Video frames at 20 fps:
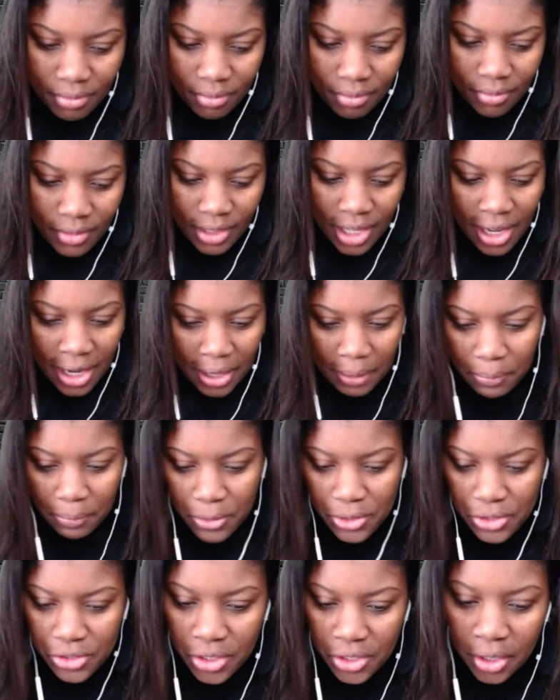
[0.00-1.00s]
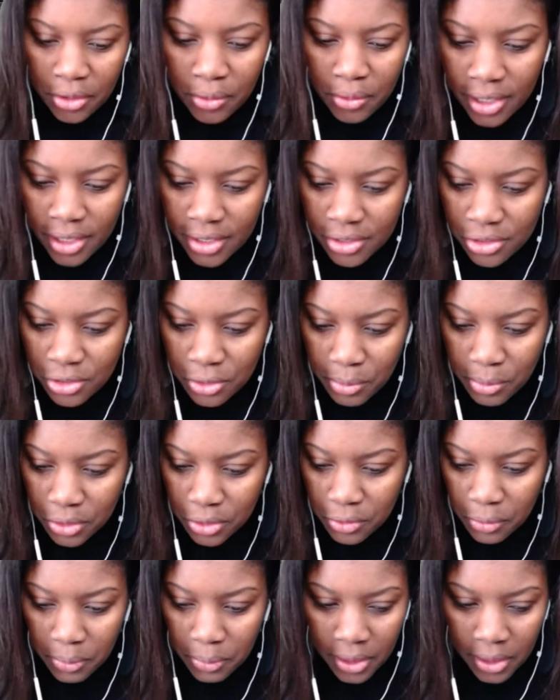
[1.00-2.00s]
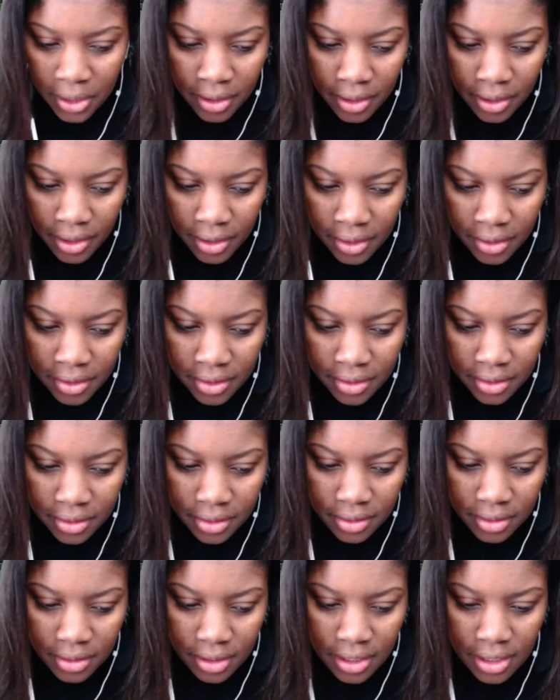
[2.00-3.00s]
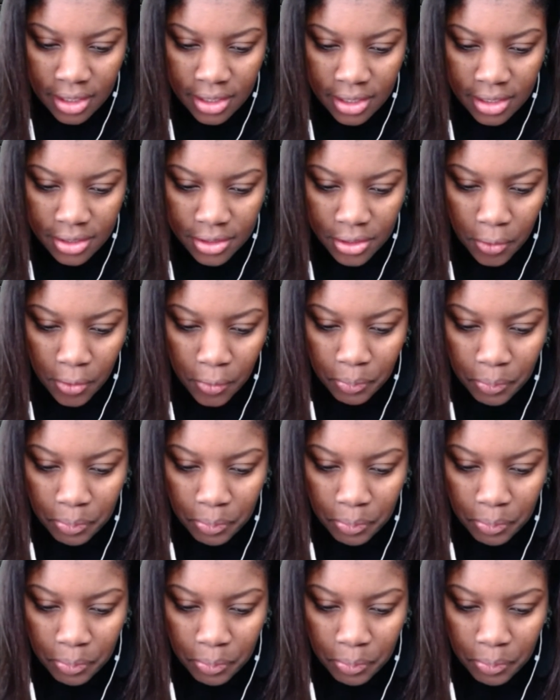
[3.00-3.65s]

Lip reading: I appreciate you guys so much for being here. So